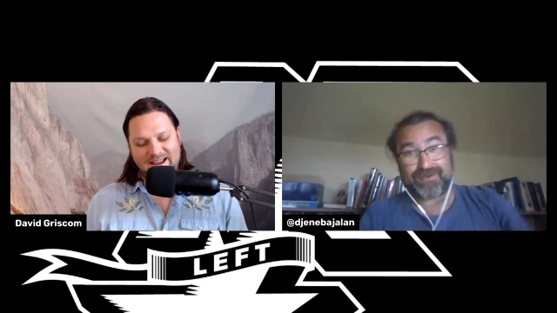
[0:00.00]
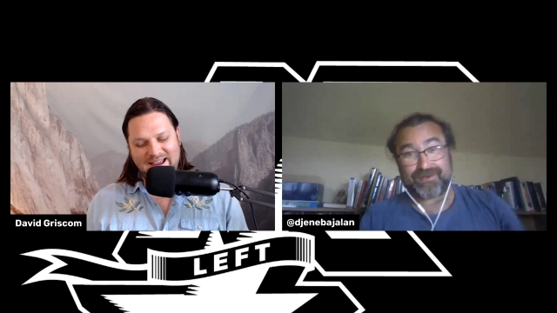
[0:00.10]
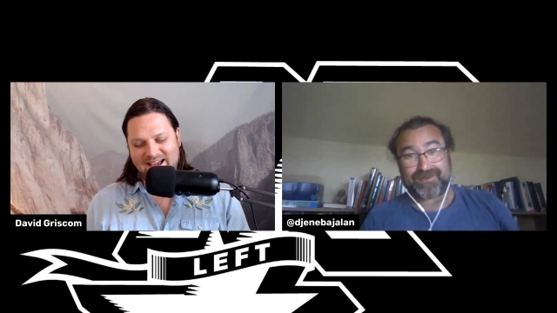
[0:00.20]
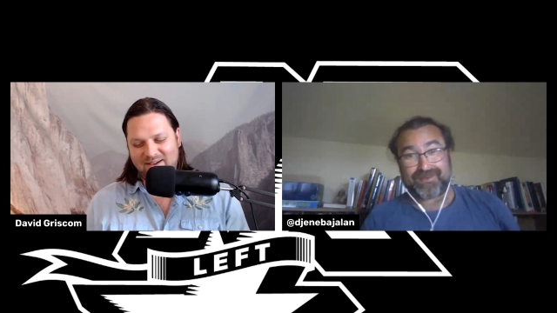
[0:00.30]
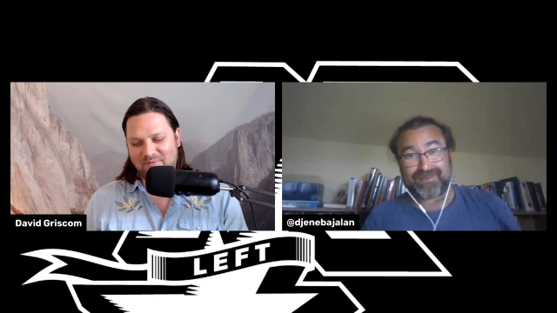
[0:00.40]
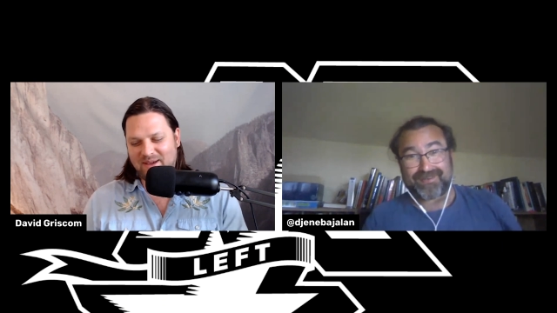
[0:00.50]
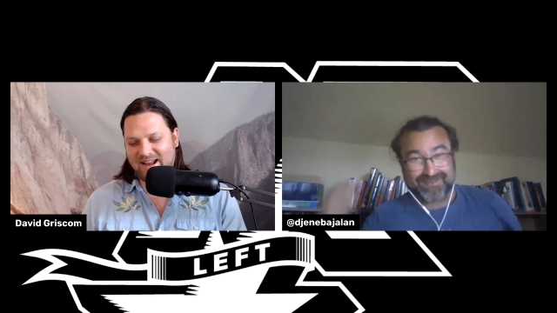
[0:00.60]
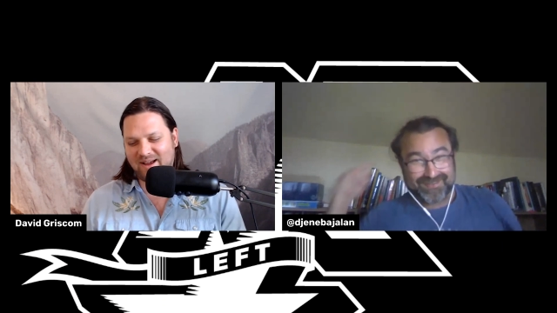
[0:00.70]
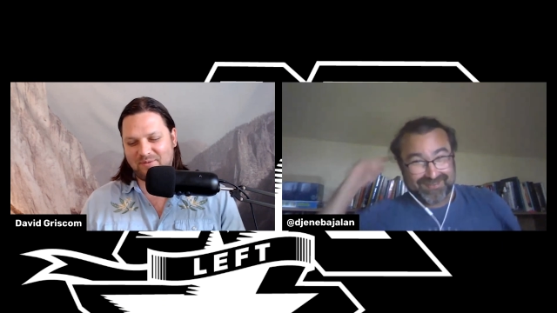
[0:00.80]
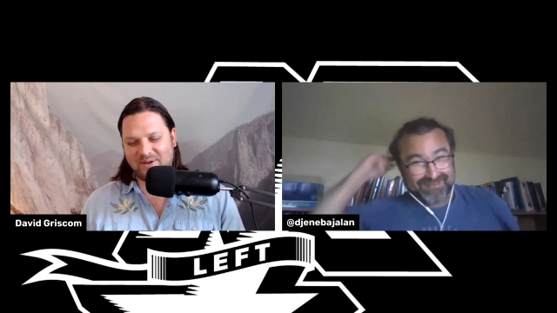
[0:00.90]
Speaker 1: I have, man.
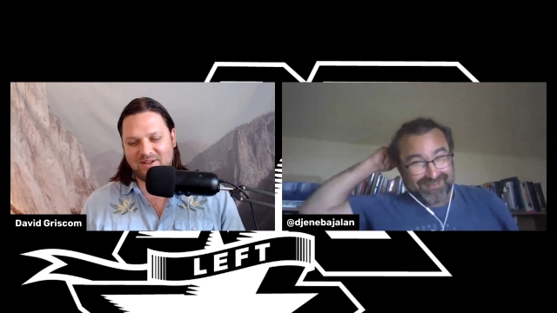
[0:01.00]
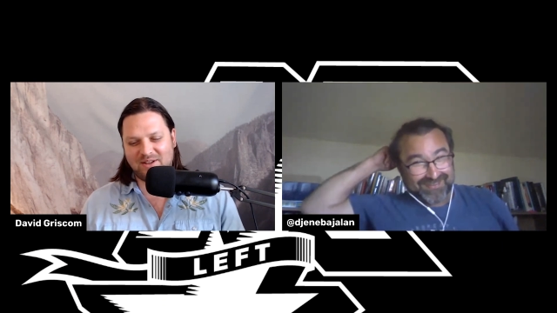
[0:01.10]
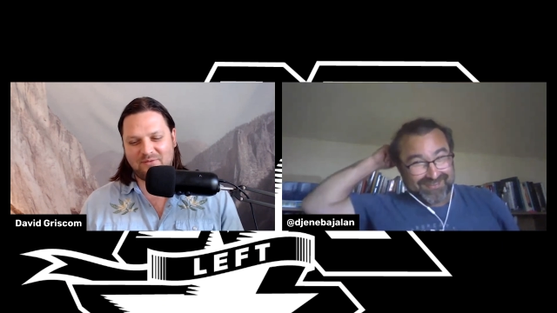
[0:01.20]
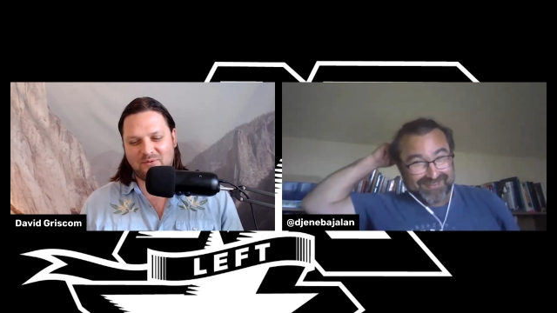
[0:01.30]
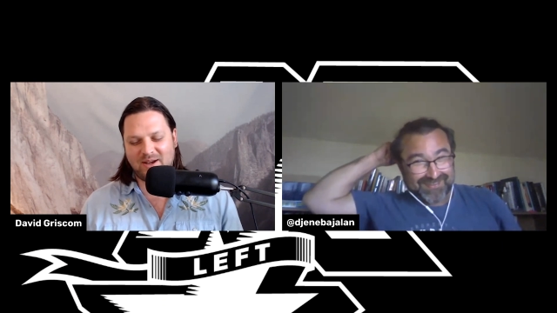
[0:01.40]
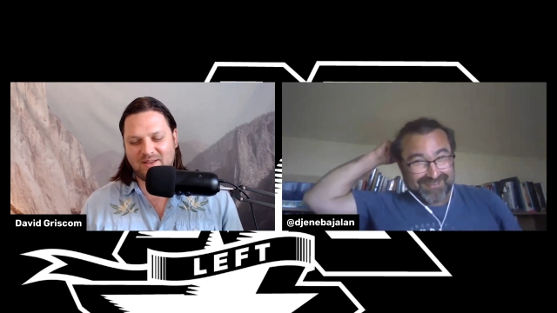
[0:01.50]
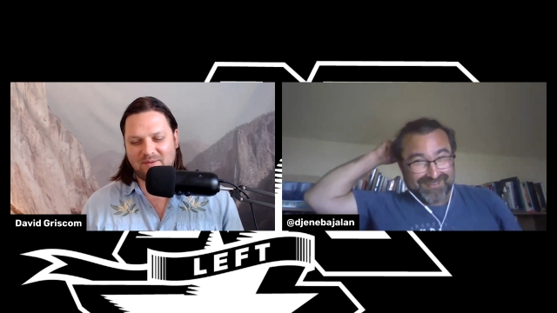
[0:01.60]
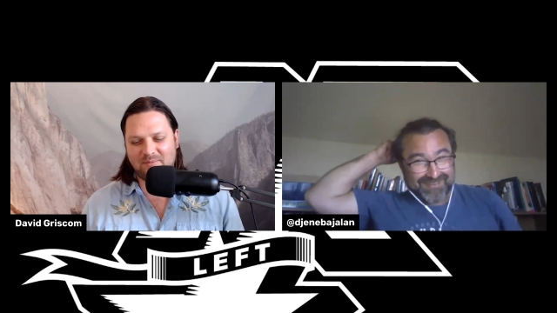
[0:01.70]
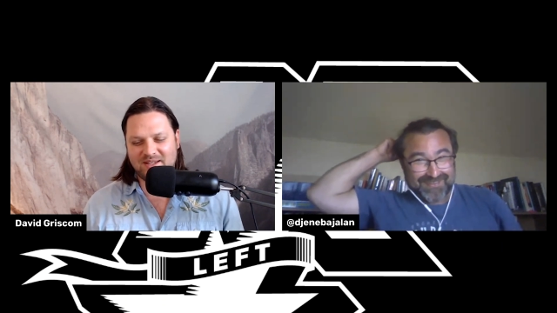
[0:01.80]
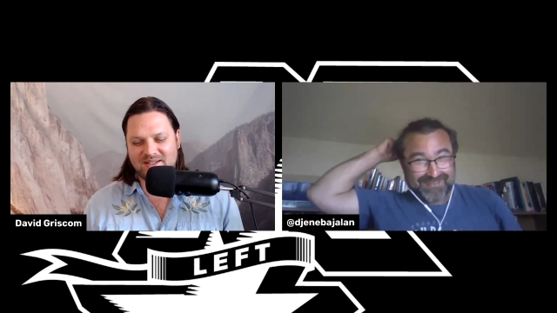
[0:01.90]
I really love writing
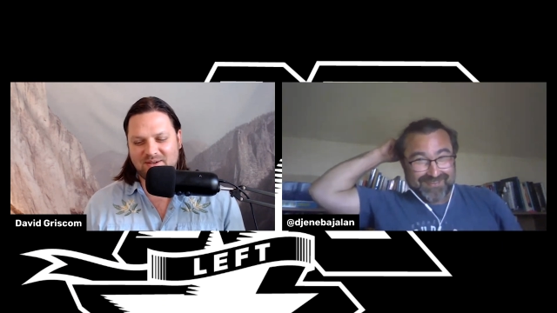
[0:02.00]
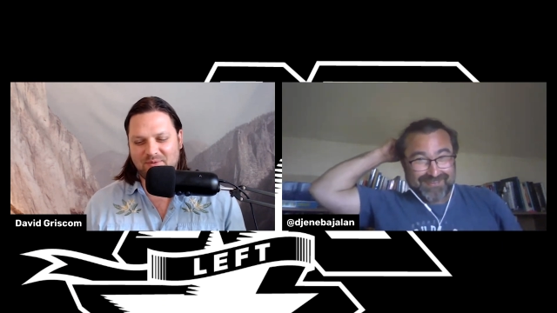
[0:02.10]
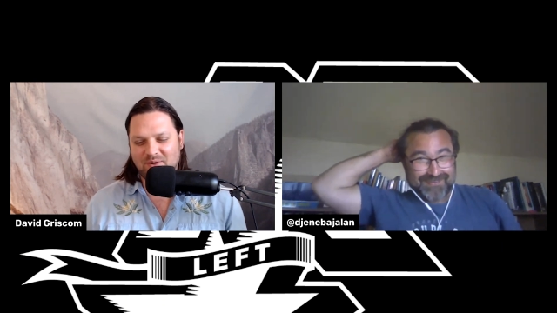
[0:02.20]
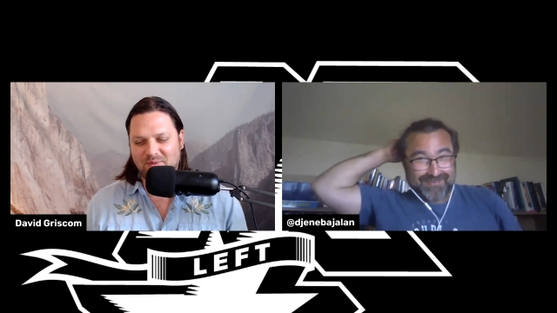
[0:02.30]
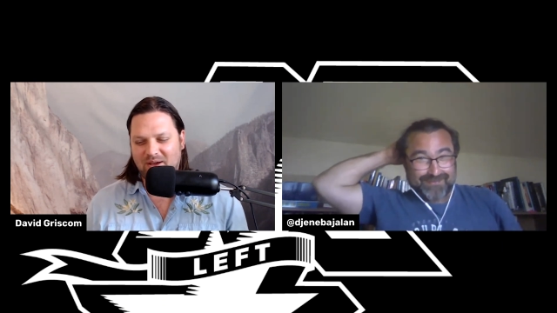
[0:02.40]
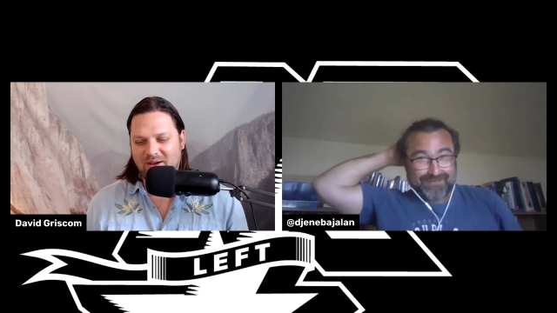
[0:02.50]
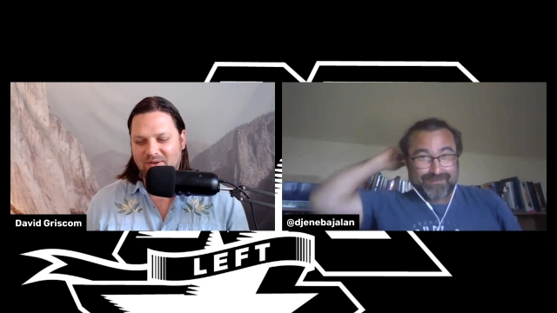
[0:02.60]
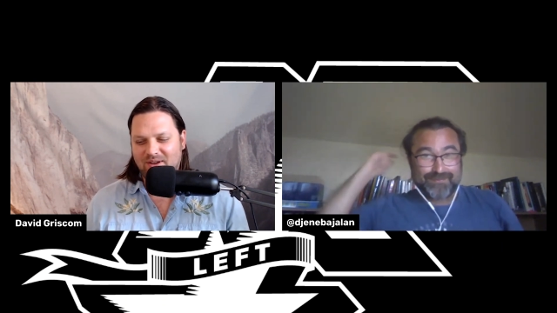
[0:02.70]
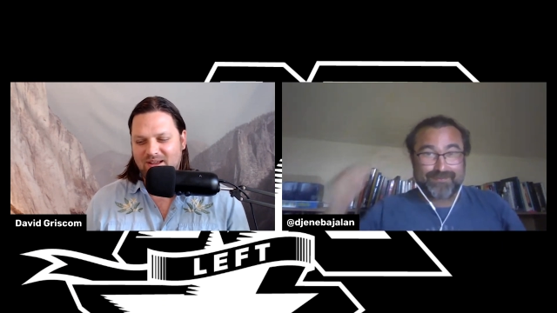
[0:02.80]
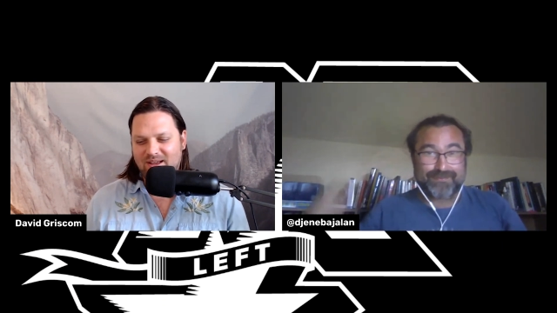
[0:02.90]
that piece I wrote about